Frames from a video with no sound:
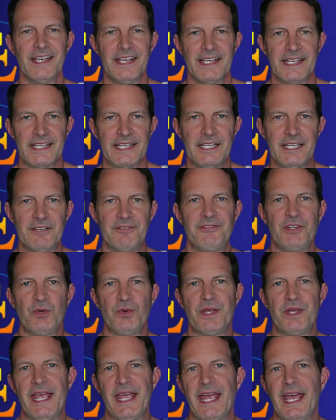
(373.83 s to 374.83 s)
If
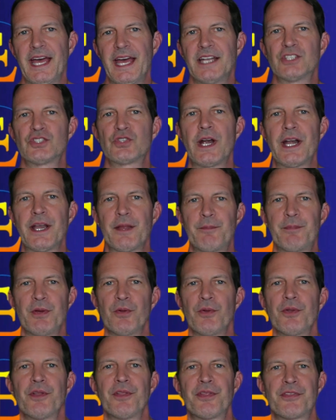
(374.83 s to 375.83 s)
you can, try to
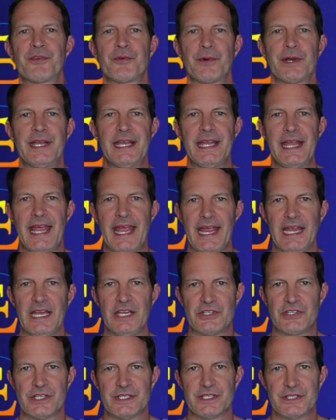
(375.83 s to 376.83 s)
build 3
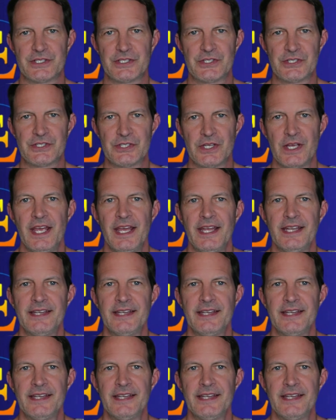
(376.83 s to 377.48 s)
agents,